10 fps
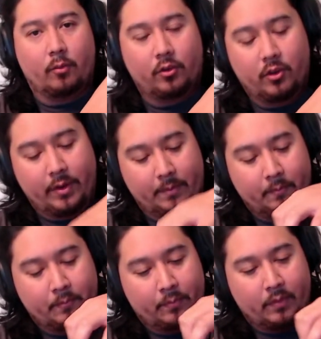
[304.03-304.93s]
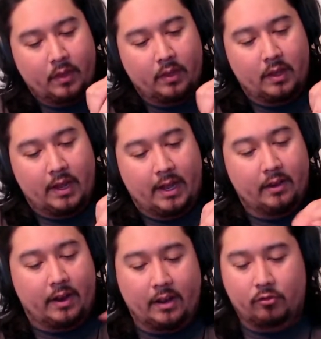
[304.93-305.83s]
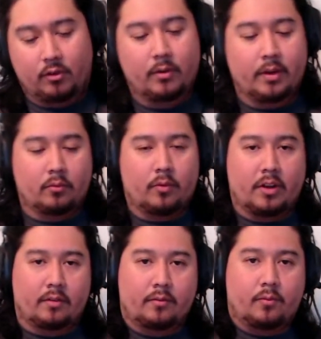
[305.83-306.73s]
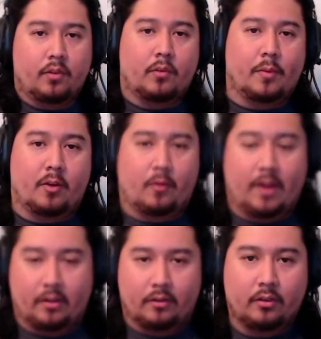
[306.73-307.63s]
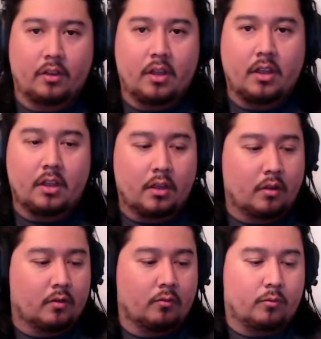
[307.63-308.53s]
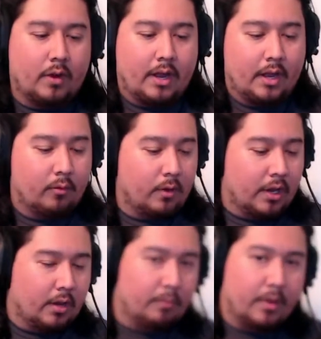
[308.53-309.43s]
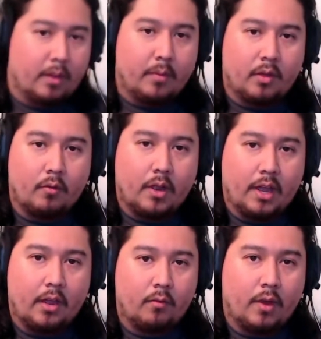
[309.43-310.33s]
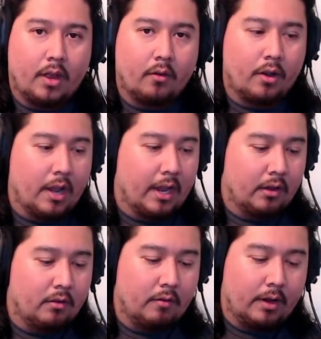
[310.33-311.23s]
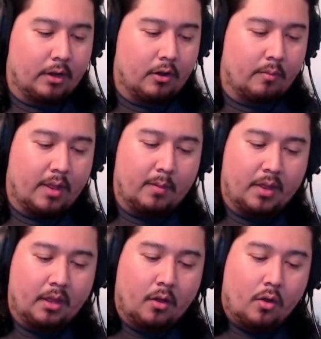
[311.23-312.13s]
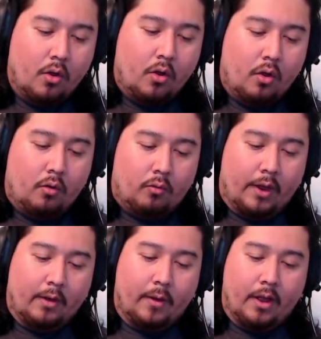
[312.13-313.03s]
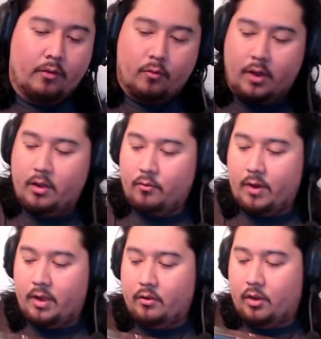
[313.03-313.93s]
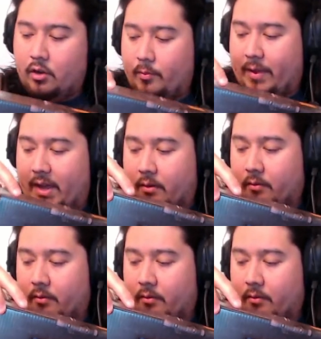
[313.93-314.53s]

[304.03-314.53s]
do it. And actually, you know what? We're going to spin her around. Ride round, baby. Ride round like a record, baby. Ride round, round, round. Oh, man.